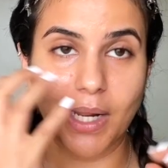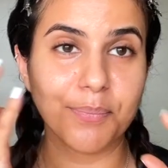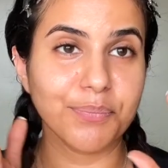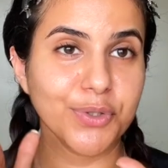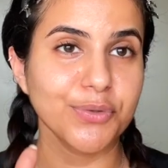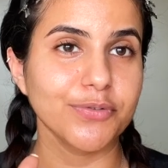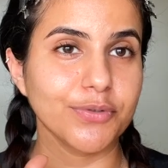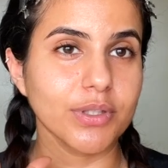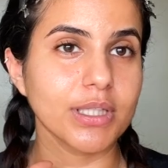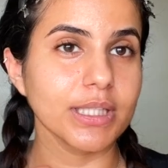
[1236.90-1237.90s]

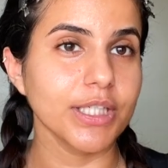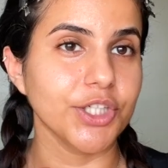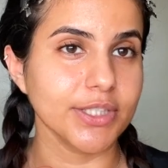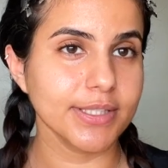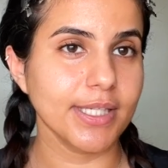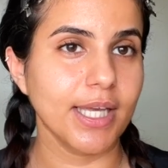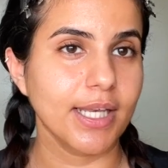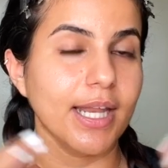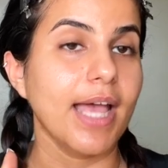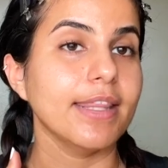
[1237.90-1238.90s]
beautiful clear
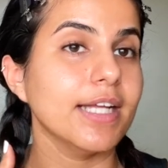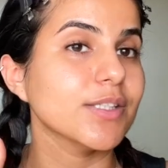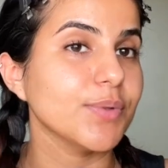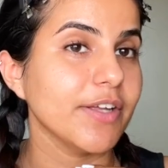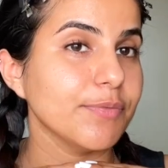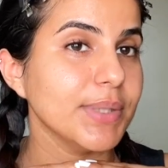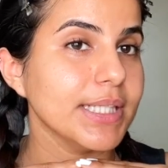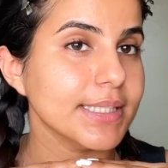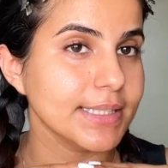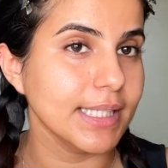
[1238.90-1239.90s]
skin. And that's what I've
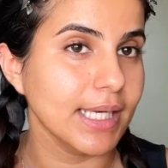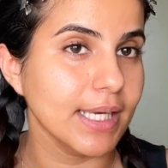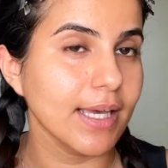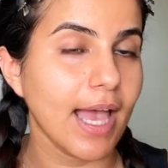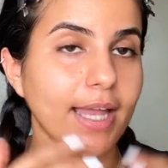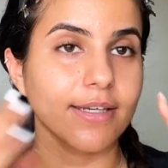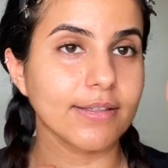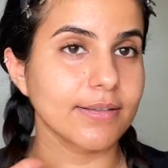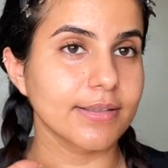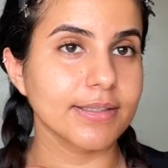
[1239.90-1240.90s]
been seeing. And
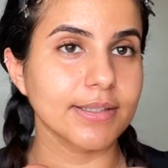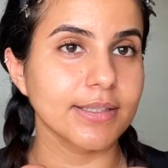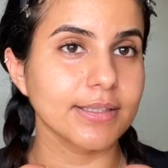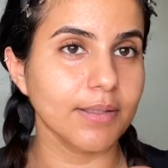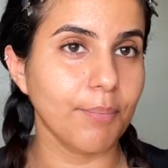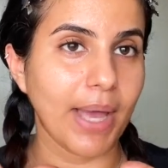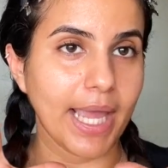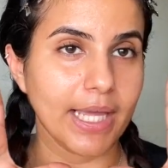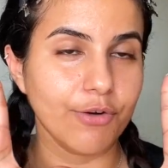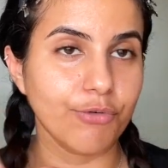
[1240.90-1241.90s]
this is
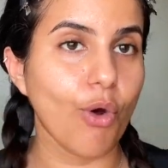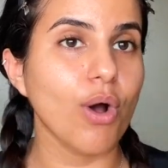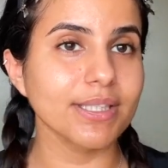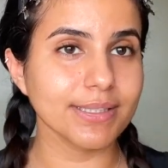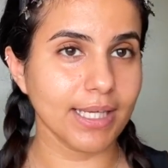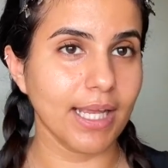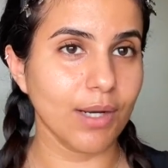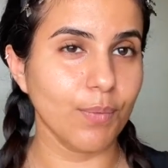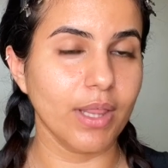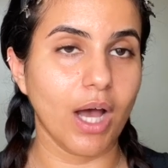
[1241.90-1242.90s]
my raw
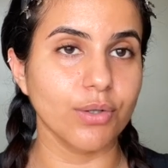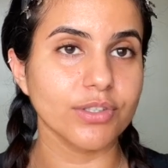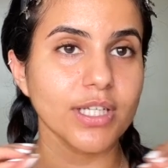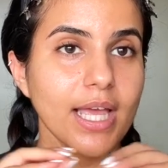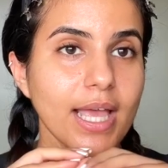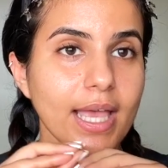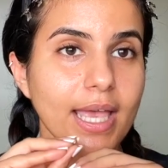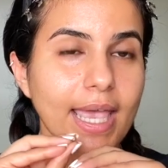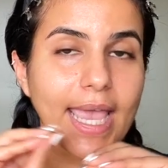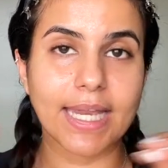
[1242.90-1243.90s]
skin without
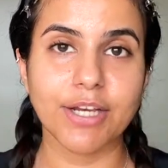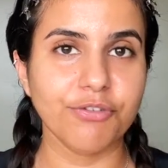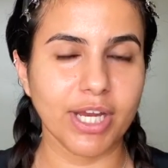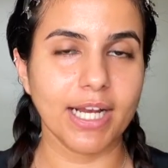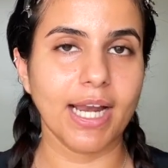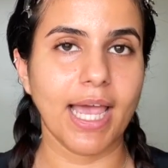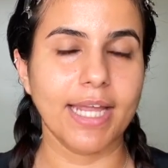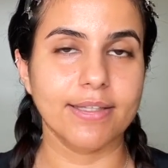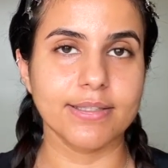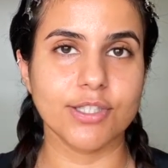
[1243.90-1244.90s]
any ring
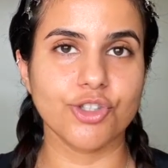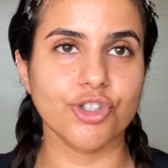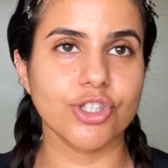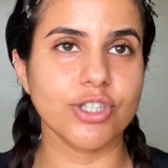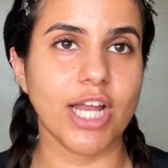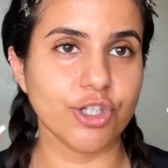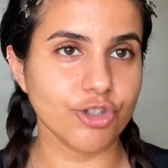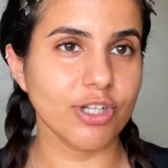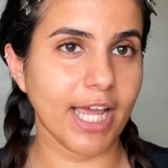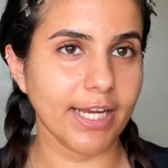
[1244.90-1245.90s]
light. This is just
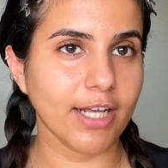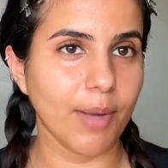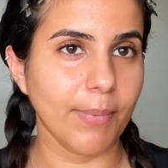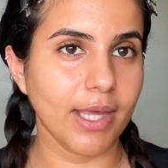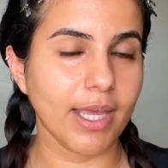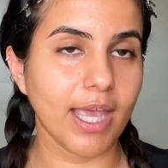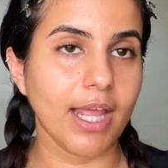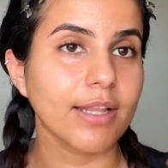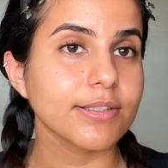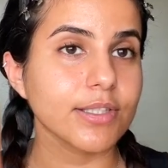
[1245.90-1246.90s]
natural light coming
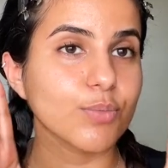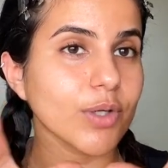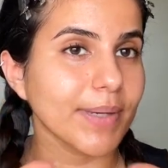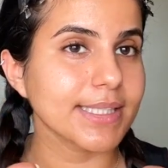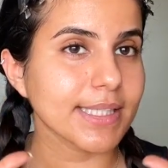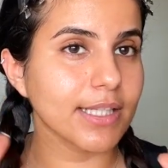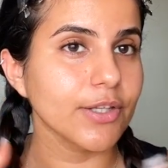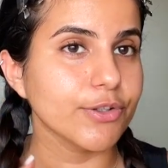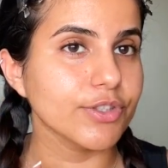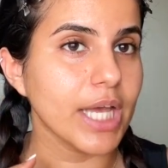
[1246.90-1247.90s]
in. This is what my skin
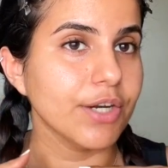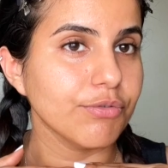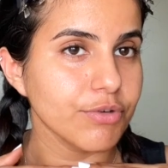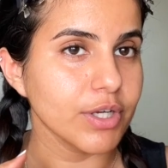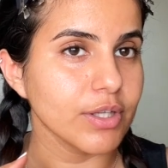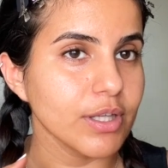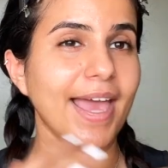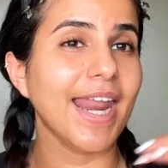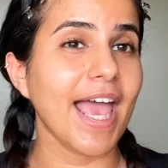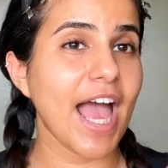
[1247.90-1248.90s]
looks in real.
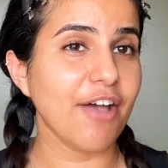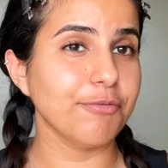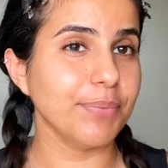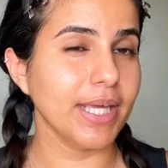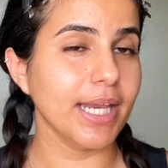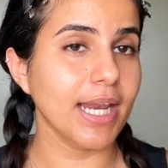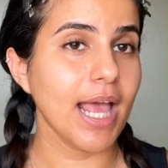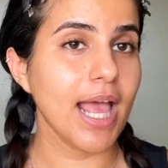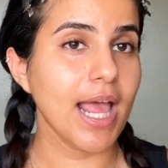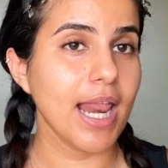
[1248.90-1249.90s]
And I have
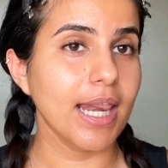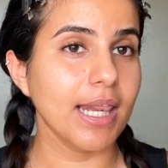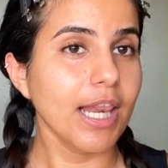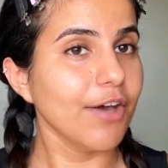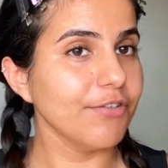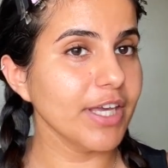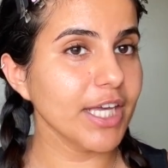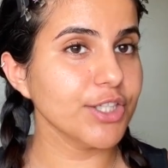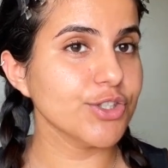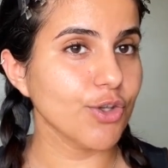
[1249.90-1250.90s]
been loving
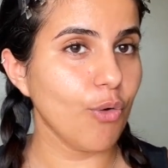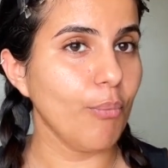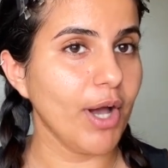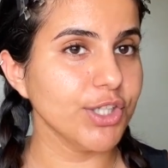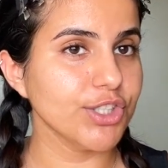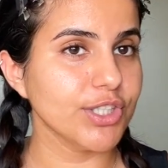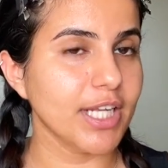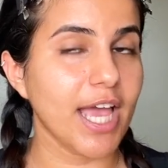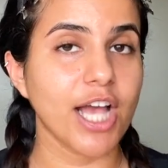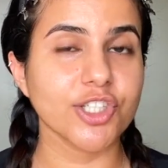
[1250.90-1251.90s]
it so much that
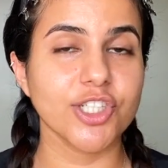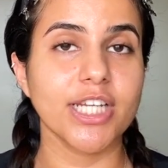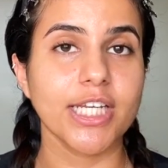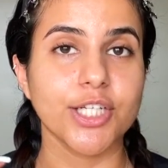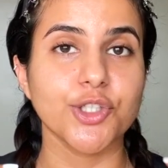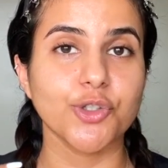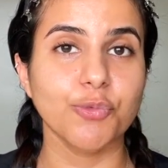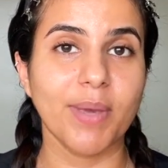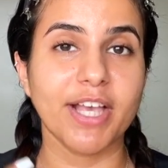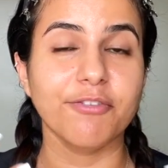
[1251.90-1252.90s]
I actually needed to
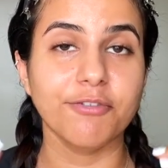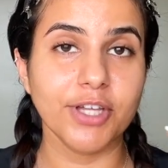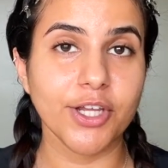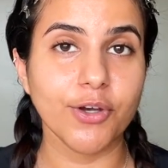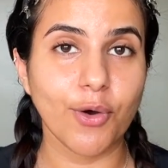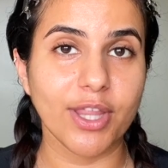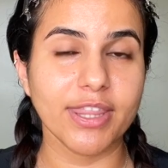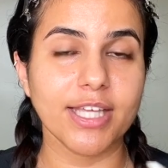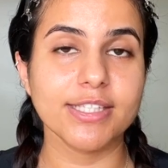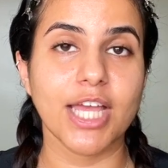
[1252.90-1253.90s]
make a video
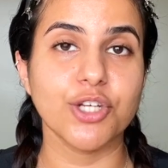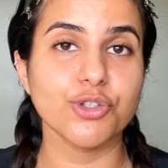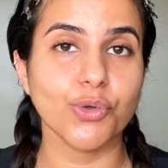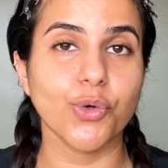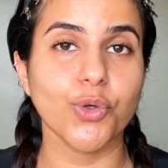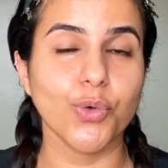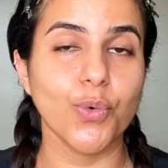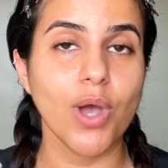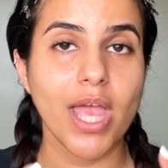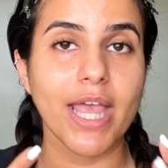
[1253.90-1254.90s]
on this and show
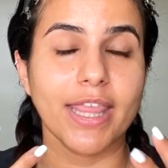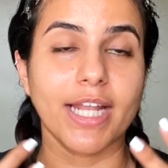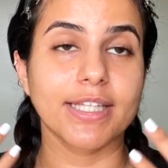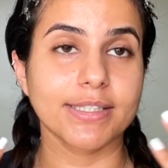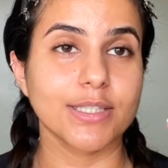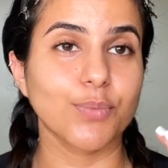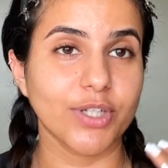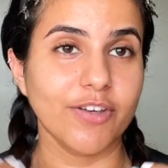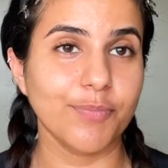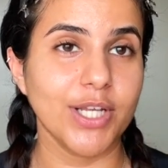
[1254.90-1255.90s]
you that this is
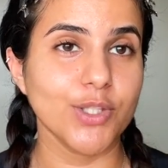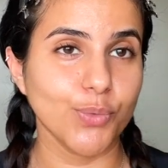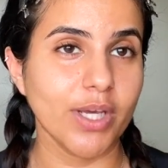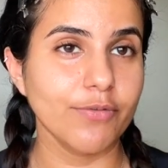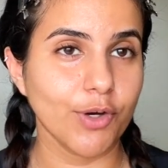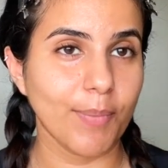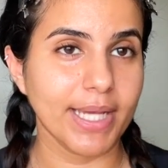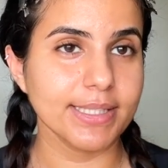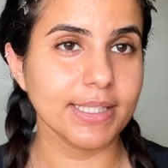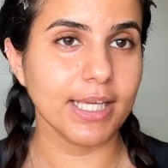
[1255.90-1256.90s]
what I've been doing for
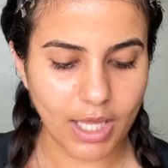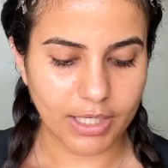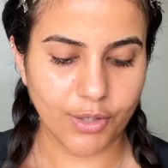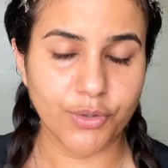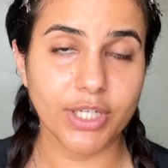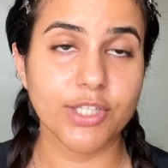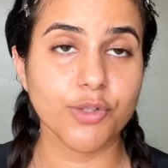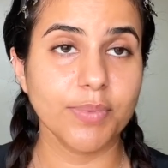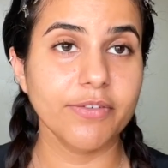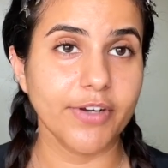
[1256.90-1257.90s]
my skin. Now you need to
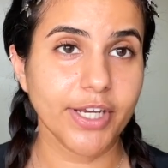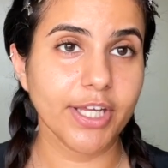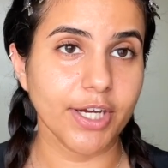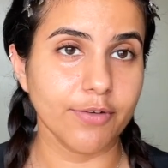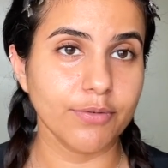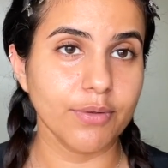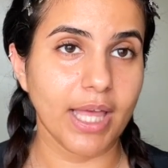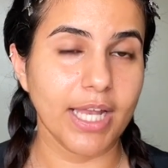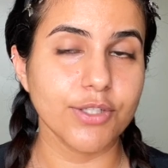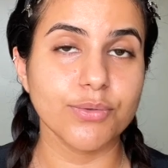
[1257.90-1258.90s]
be very careful
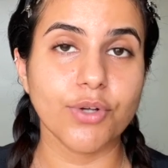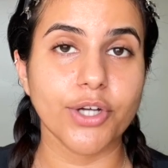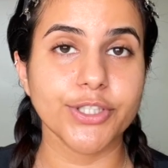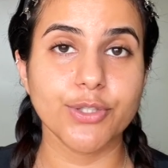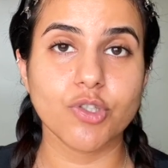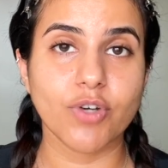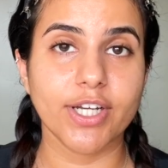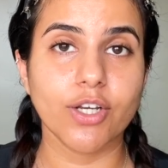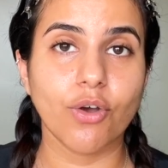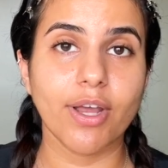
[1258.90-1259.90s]
and do not use
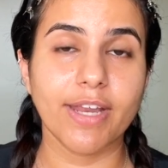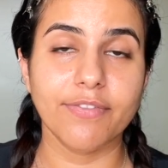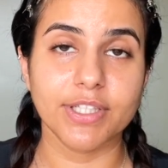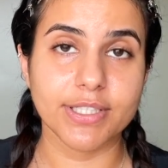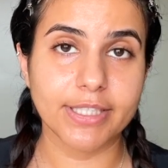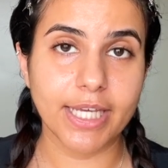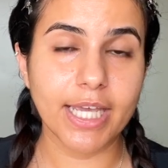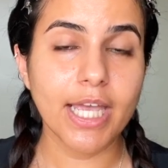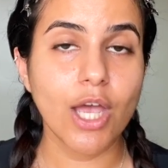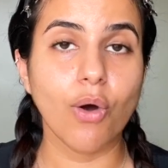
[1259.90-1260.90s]
tretinoin in the
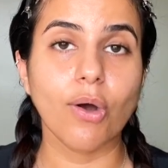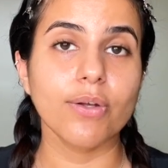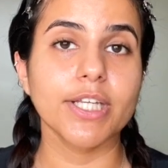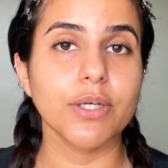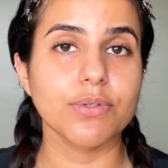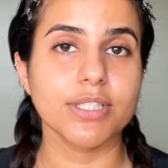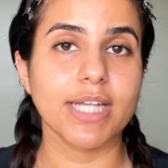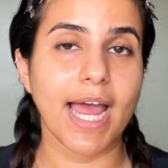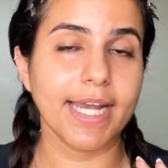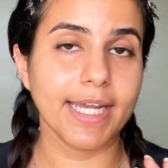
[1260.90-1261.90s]
day, only use it
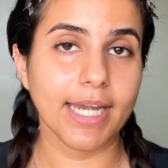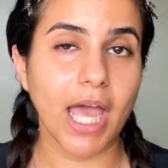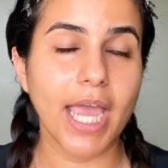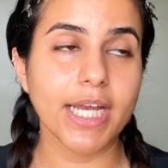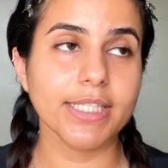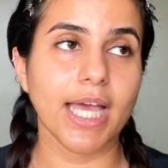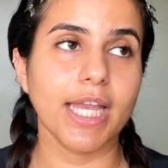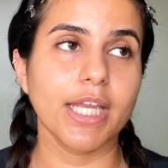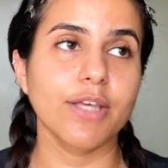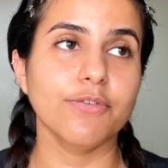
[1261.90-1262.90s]
at night.
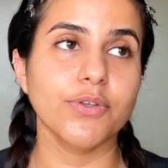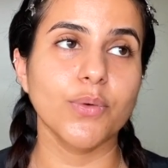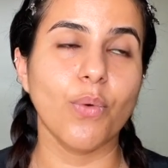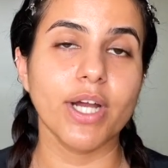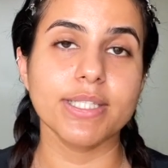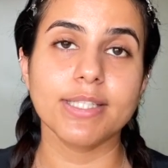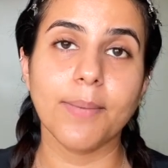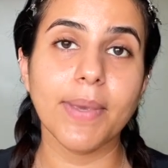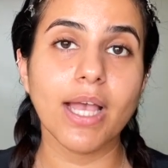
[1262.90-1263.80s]
And if you are stepping